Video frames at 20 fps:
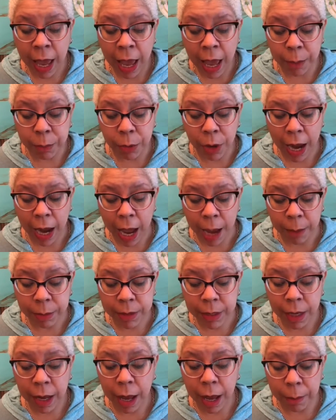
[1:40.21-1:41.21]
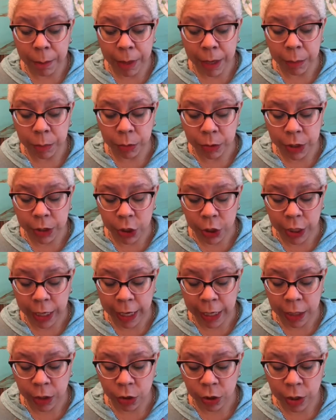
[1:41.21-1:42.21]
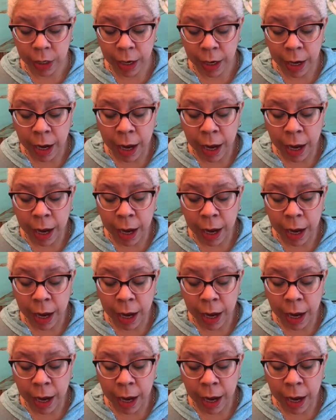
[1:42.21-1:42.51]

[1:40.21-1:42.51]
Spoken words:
and perhaps amenable to change.